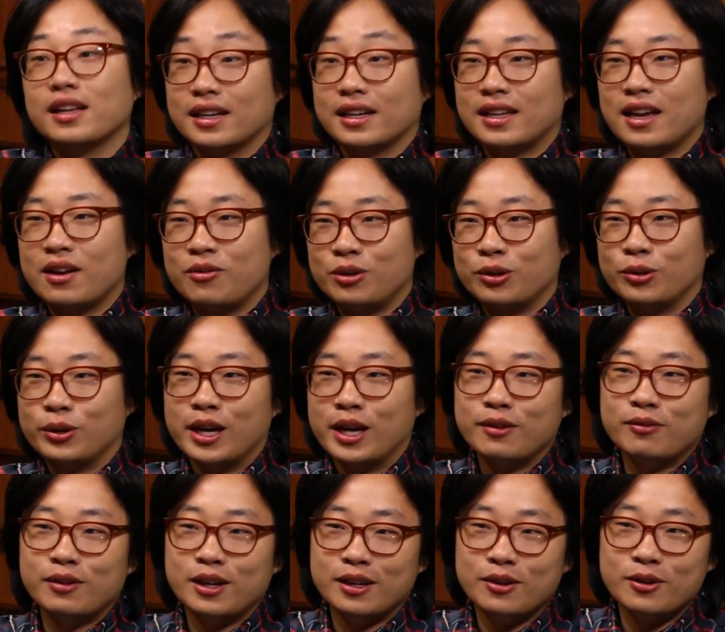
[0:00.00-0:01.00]
like that in real
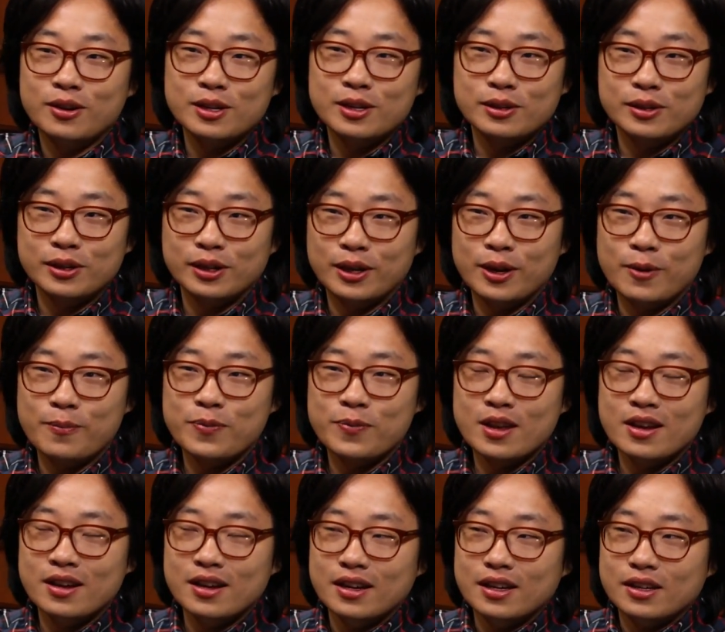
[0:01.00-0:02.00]
life, anyways. You know,
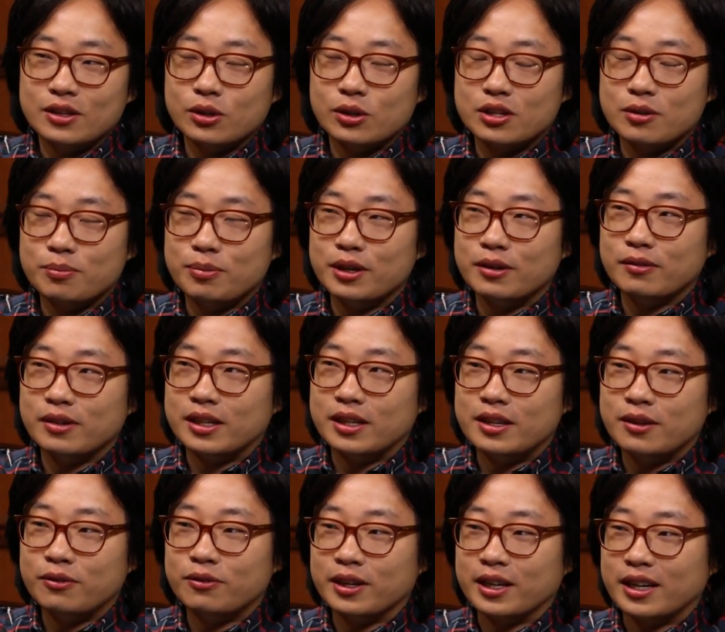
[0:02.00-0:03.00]
so it's a bit of a
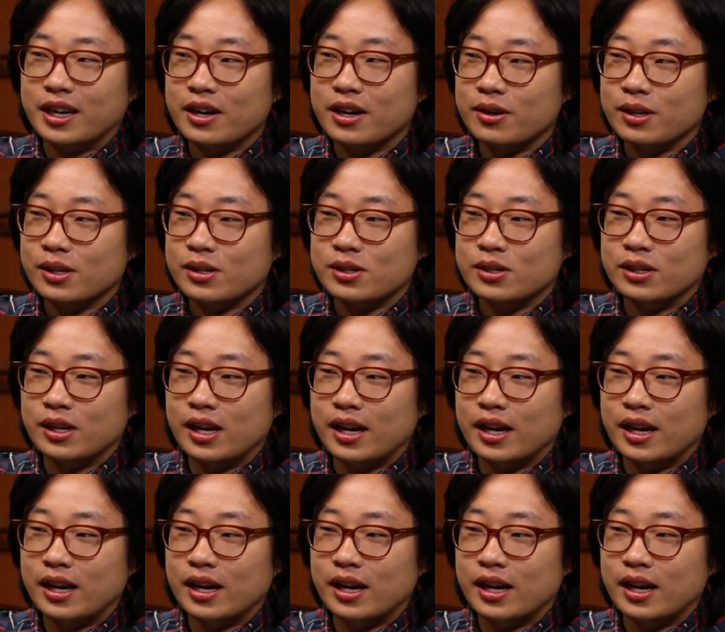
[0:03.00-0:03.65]
different character. You